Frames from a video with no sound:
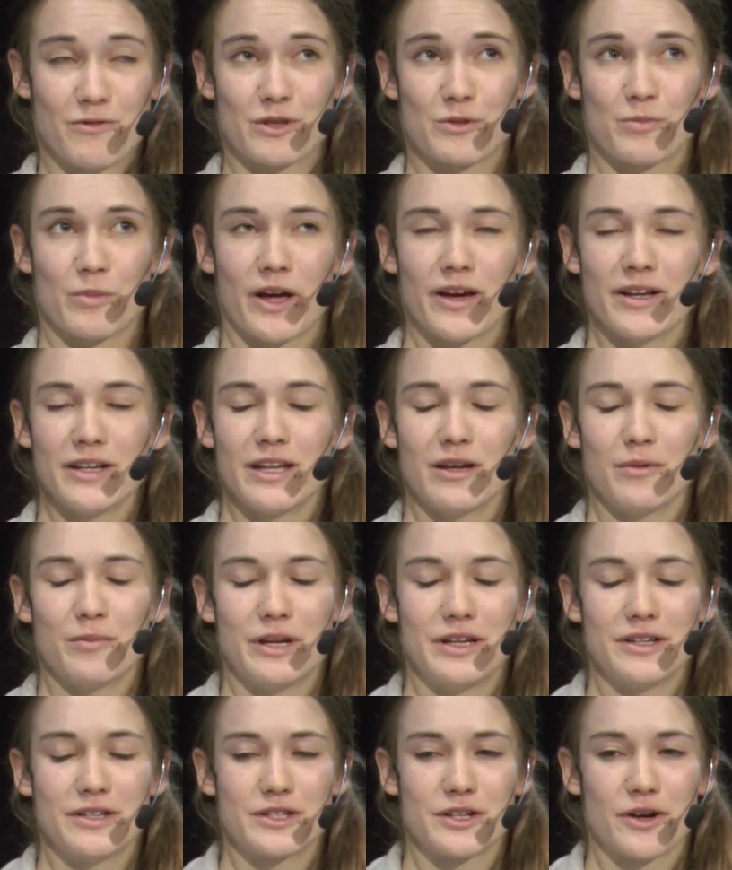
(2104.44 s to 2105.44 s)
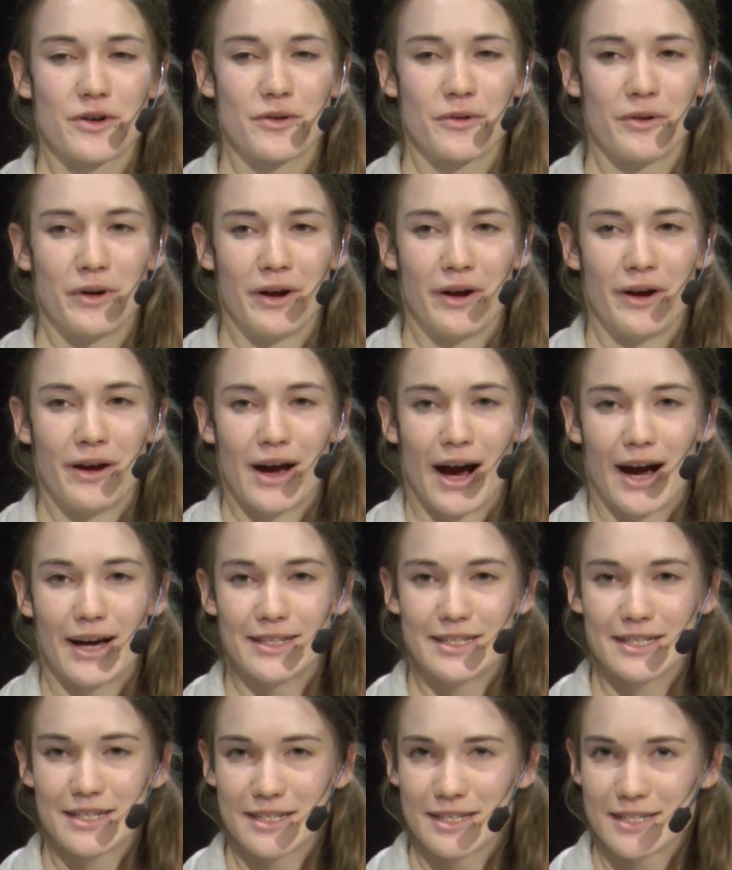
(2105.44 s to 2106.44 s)
and it was blinding me, so I
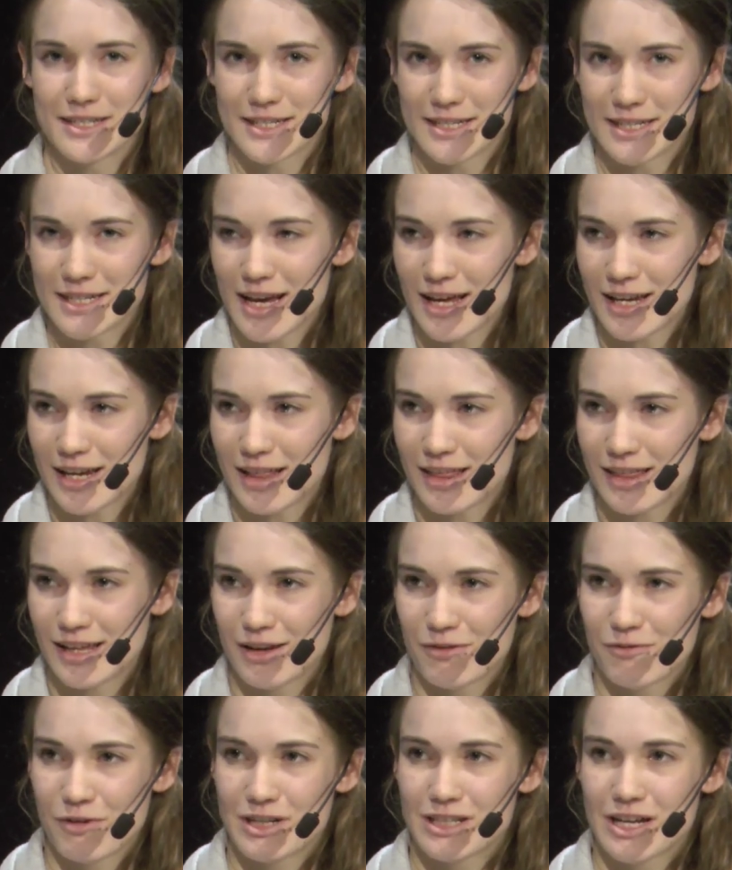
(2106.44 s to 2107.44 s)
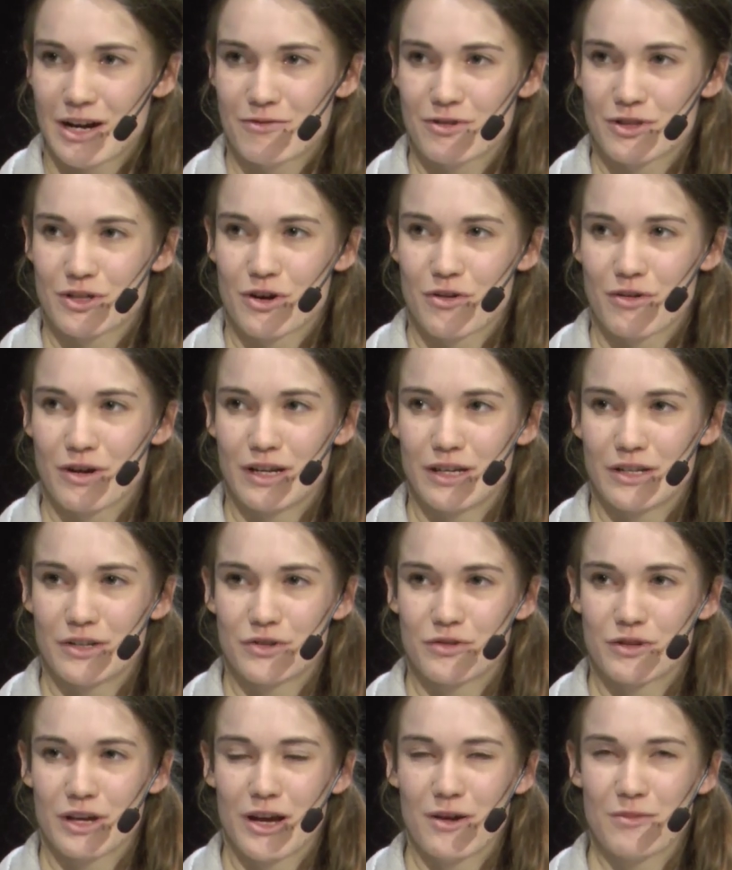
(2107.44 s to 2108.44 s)
didn't see anything while I was going
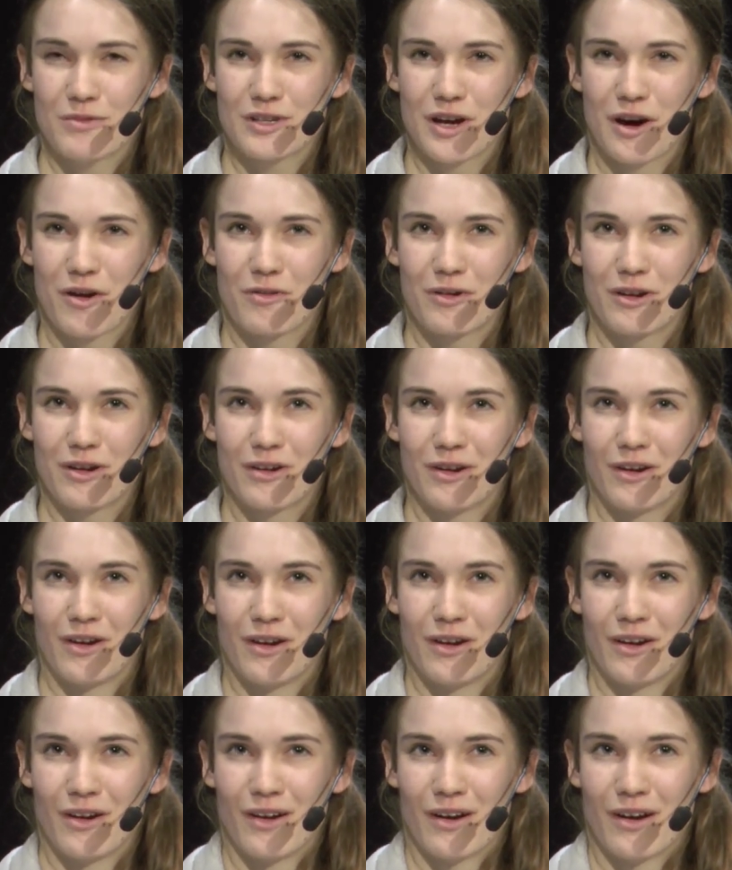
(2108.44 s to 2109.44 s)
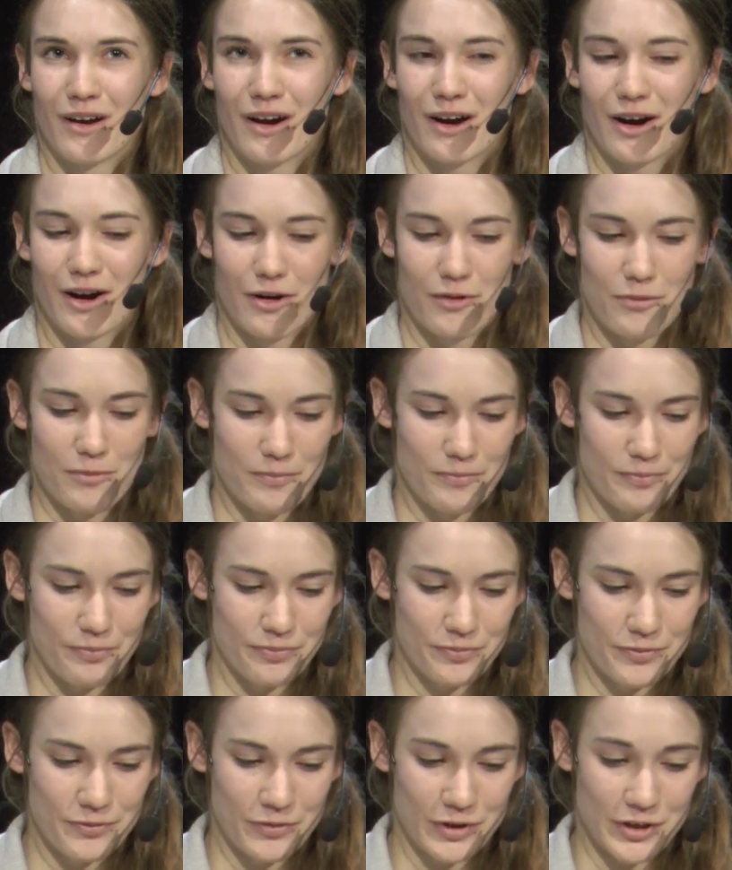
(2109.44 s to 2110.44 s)
into Cape Town,
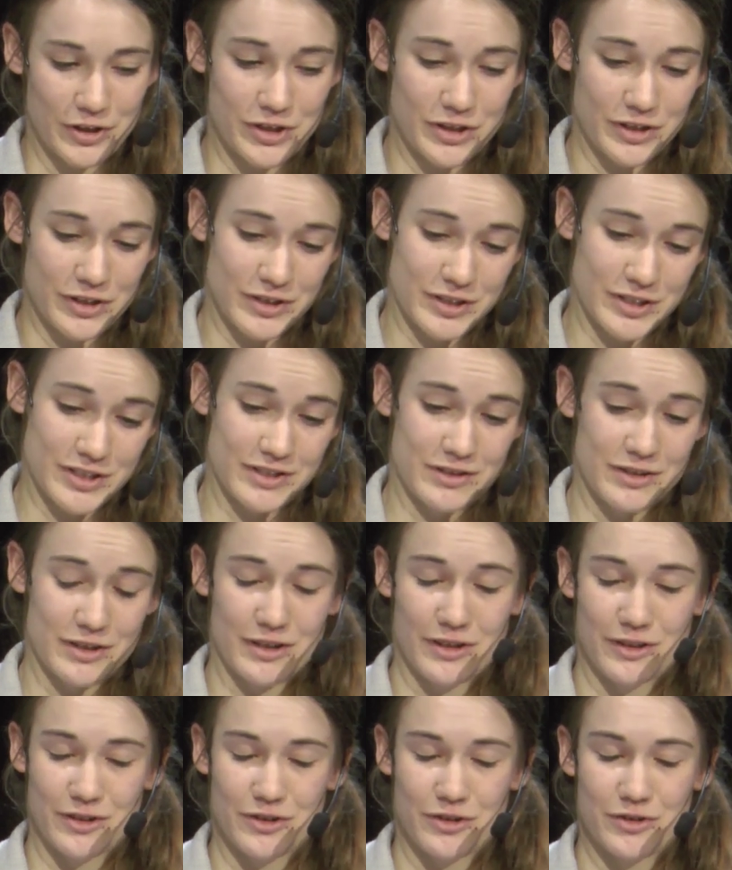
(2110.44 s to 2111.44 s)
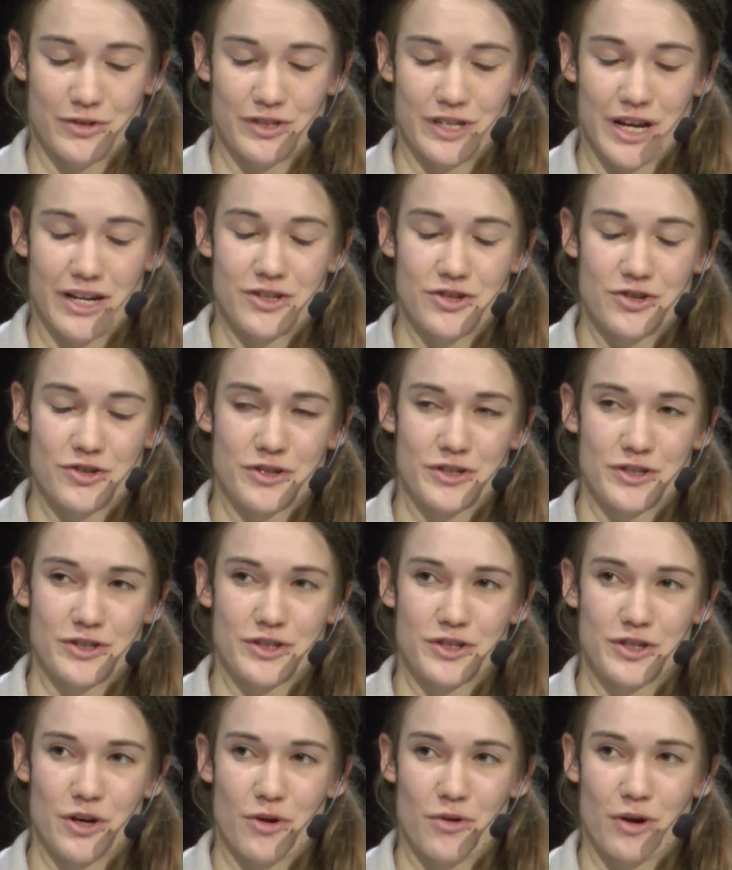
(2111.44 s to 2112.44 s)
which is too dangerous.
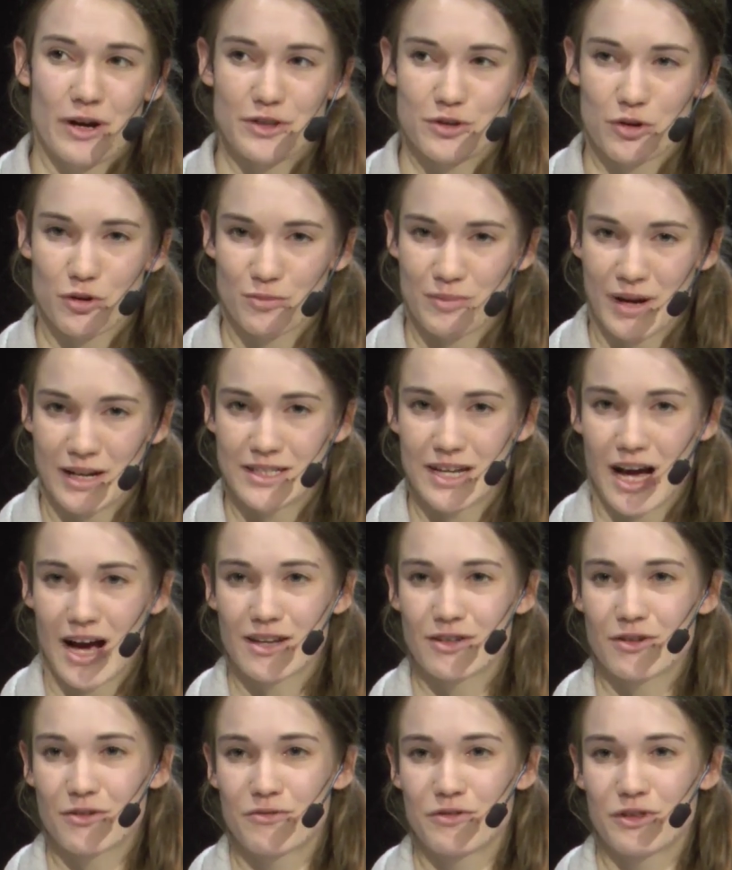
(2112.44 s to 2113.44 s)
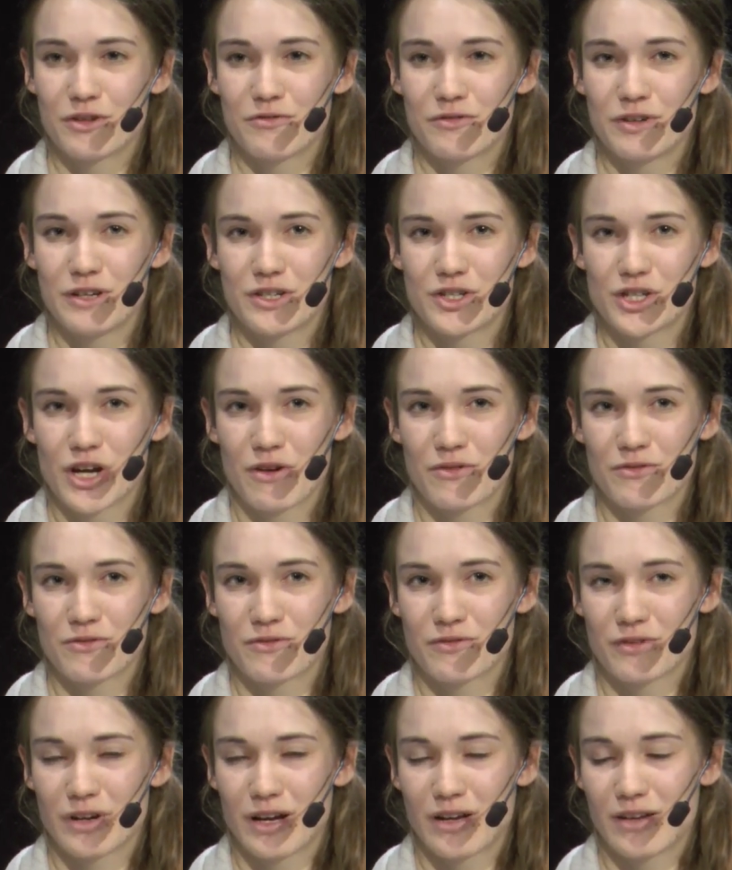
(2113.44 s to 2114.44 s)
So I told my dad over the VHF
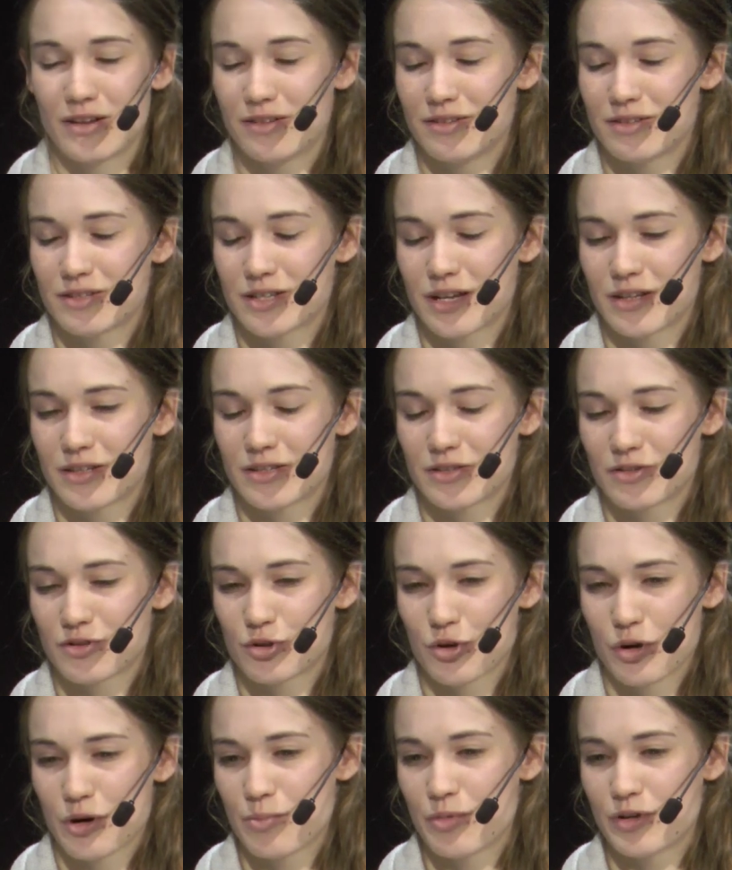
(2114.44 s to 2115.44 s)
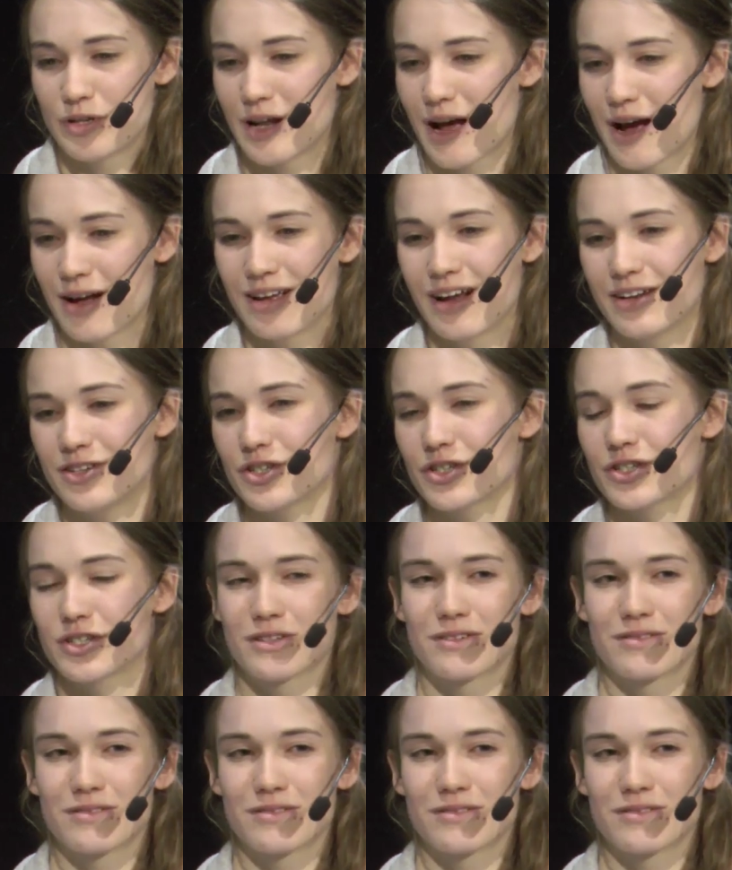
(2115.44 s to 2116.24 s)
and said, sorry, but I